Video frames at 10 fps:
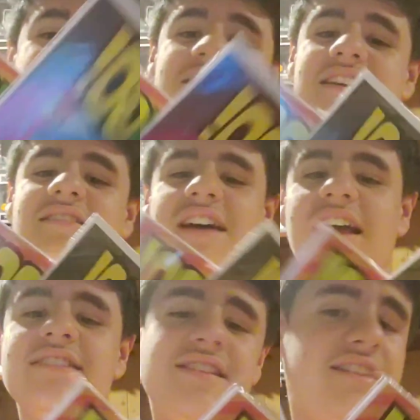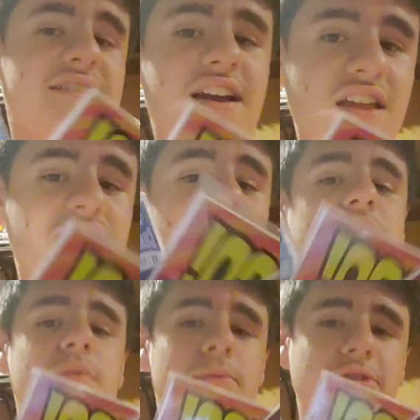Teen Titans Go.
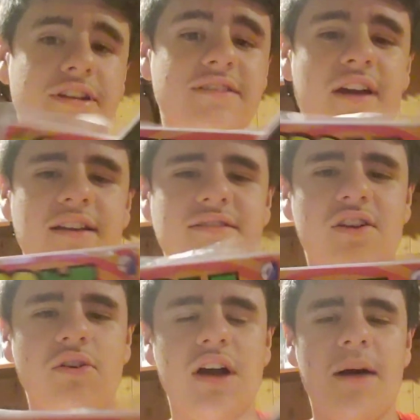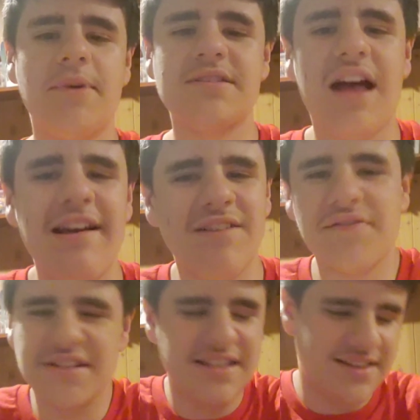3 more Teen Titans Go comics. I love
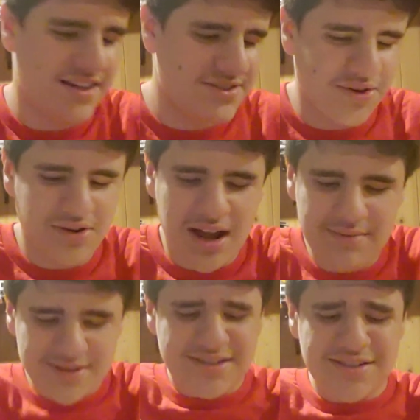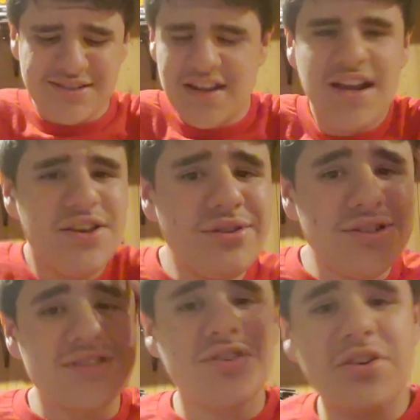the Teen Titans Go comics because you can
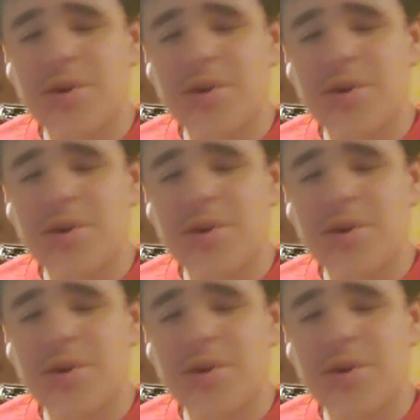just turn